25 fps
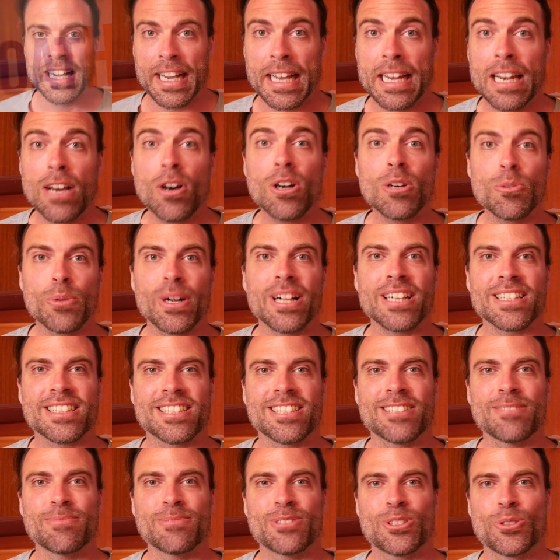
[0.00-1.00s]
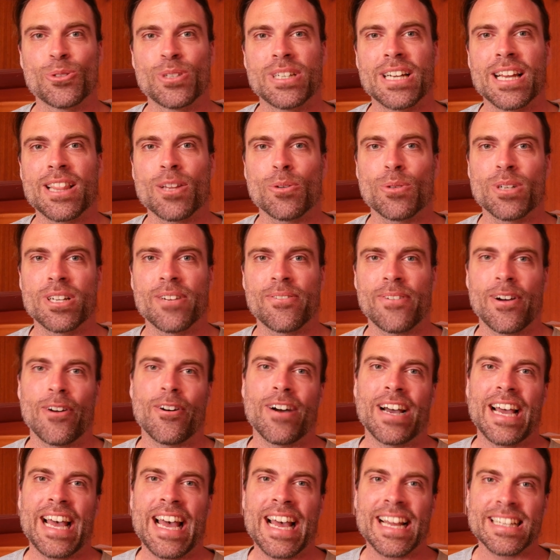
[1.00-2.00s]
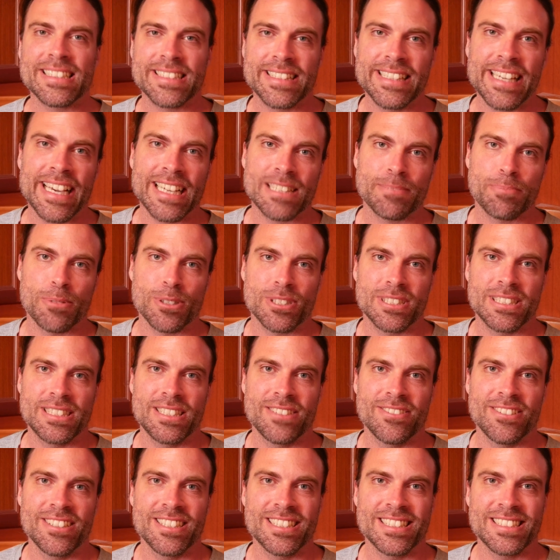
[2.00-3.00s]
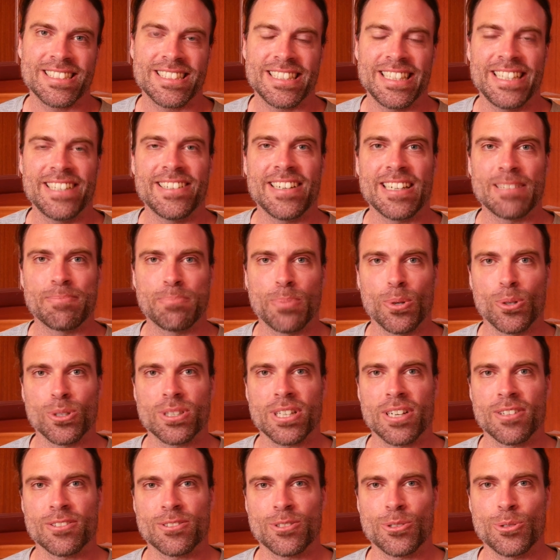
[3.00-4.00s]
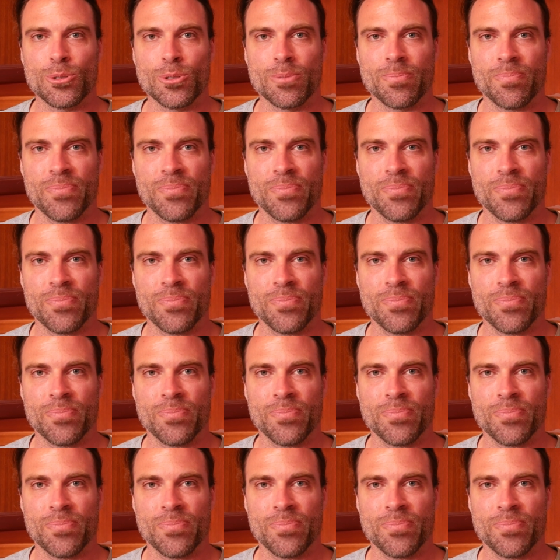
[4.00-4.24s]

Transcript: Hello and welcome to another one of our Ask the Expert series here at Boat How To.